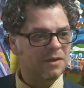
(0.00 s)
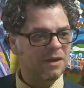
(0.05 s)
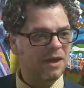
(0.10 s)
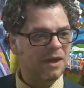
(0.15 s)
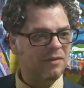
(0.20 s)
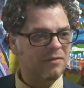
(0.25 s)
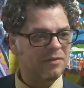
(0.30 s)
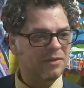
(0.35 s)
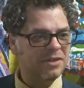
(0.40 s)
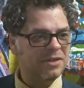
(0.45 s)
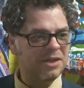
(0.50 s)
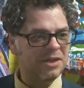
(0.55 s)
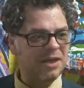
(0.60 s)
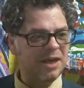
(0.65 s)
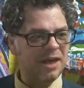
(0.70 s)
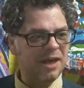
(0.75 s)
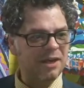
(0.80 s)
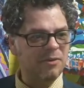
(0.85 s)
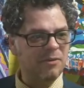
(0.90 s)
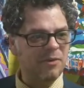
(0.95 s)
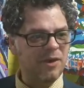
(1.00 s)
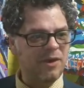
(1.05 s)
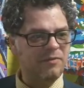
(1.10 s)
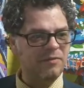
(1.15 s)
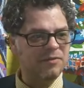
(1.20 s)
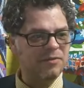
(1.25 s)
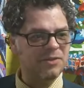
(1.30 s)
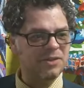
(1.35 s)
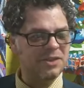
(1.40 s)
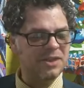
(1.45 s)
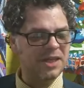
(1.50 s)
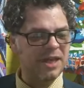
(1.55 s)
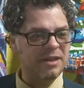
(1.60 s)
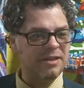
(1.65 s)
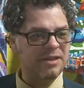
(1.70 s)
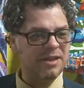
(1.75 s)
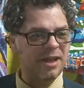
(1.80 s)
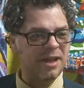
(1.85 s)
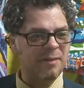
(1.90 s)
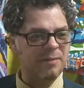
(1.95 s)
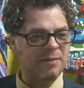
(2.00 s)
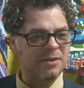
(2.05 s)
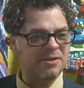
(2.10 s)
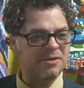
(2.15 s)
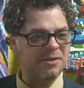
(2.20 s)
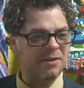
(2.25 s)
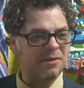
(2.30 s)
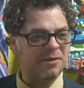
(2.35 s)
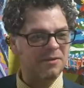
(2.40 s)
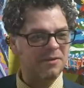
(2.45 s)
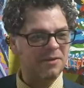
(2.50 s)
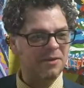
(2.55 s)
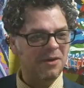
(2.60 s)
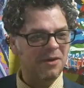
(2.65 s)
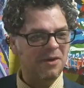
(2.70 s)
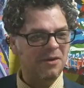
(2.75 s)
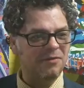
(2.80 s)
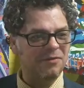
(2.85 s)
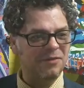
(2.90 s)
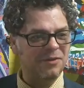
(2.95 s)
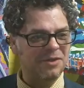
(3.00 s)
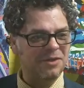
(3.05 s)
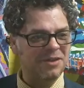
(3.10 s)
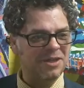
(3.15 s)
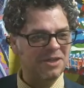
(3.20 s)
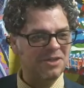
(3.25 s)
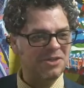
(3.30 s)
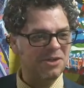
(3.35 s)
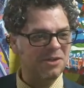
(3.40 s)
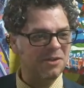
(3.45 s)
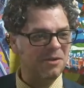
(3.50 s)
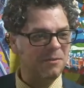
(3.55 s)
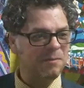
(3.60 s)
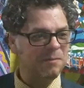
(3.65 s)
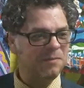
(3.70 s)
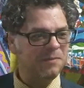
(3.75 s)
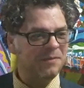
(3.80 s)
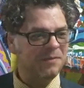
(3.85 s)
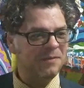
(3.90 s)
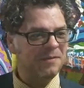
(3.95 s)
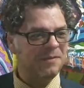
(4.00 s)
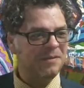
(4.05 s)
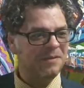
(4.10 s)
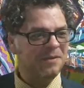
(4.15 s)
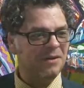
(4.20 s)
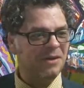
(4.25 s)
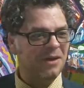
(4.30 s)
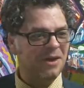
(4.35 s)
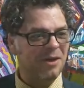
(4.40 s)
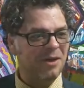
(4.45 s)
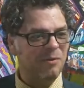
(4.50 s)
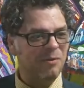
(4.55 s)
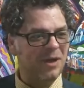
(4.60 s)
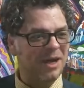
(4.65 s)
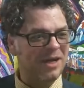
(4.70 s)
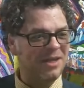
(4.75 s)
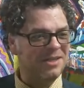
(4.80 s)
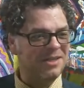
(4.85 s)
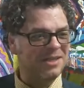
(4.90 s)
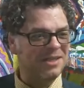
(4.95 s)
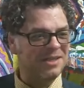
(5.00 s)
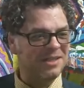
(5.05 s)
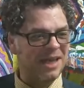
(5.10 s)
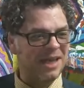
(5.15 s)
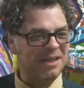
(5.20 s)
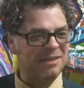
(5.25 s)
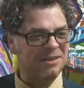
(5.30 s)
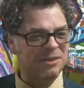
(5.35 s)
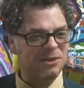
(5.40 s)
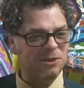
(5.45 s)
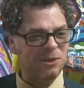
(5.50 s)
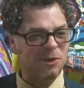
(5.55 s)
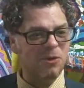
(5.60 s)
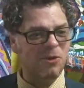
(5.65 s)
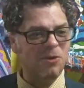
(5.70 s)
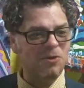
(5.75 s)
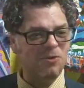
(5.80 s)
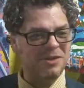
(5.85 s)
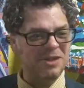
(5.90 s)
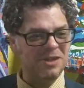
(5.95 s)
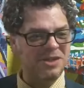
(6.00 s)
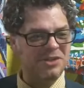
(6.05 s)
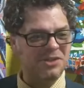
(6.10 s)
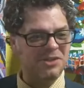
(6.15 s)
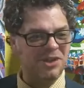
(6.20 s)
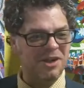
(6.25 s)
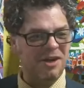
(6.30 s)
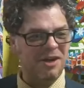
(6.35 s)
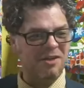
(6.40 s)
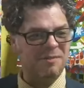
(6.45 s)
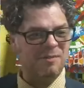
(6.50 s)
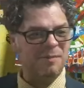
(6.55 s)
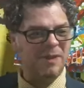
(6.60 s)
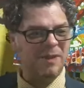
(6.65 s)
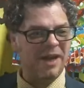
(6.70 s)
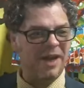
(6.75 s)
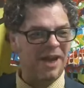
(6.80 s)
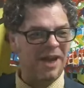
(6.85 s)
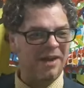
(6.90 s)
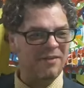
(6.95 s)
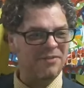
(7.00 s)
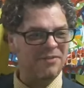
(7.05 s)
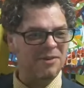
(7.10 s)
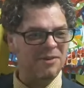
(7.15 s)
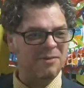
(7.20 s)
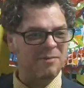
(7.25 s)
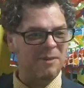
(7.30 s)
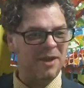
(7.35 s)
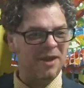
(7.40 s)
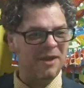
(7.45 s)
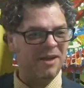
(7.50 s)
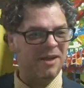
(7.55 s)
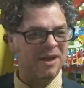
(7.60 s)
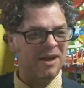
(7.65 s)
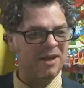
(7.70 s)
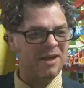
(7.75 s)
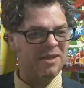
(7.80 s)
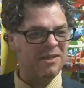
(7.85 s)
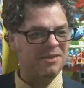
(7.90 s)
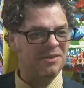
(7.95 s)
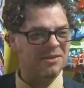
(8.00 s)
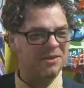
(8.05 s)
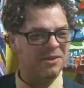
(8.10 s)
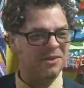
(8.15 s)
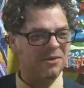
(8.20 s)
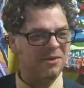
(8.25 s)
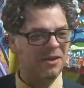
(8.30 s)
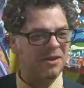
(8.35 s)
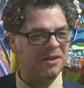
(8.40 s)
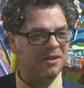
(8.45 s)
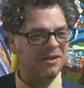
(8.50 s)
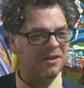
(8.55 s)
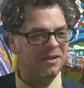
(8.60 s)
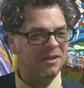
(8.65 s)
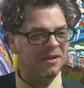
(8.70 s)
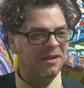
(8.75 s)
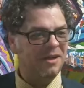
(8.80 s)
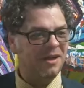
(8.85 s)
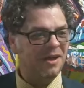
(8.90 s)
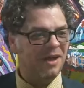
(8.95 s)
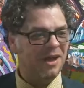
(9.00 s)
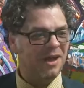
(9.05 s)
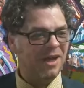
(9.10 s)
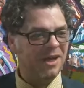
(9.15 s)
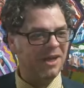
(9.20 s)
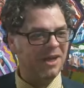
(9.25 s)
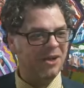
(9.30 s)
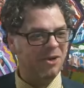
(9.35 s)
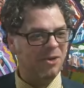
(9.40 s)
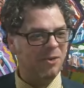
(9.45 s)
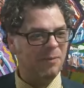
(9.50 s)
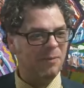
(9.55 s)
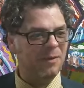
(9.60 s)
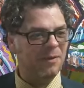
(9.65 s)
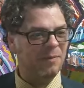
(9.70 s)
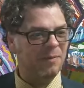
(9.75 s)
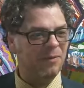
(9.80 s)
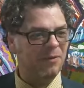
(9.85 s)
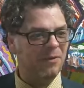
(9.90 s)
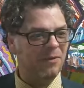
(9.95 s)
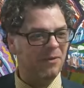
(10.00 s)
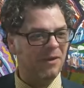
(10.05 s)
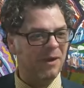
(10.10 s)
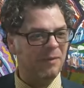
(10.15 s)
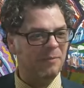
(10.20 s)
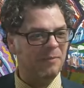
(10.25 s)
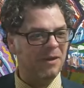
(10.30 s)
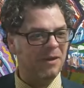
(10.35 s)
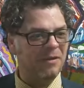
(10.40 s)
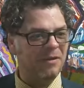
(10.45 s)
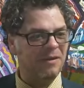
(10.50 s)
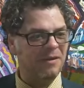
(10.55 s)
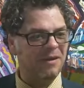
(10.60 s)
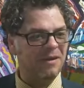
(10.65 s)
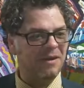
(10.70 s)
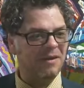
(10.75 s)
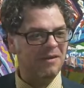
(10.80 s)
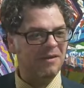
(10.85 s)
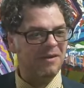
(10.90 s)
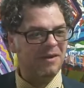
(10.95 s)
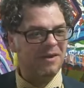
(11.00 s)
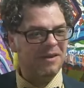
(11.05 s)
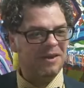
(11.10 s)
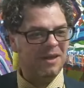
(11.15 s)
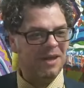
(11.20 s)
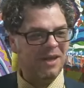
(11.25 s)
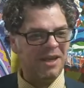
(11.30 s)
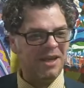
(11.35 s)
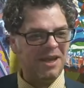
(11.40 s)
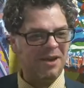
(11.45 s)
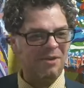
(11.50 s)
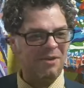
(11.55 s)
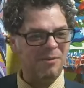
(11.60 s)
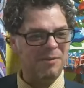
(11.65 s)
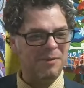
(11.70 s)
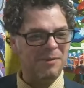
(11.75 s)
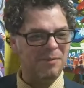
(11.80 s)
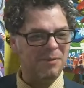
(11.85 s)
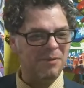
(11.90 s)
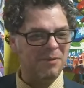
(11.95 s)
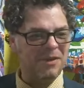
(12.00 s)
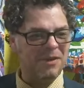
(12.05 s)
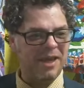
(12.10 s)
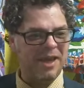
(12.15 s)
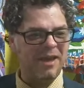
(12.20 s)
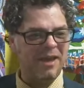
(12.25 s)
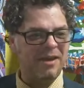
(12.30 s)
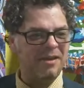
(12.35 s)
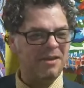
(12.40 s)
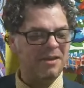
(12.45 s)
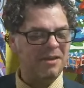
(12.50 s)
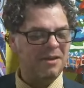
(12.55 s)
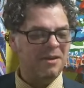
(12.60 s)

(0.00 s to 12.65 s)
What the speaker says: Albums are not great for signed copies, though. Oh, for digital? Oh, Ronnie says, "I loathe digital art, but I have to admit I need to learn it. I can't open a program. I can't open a program yet."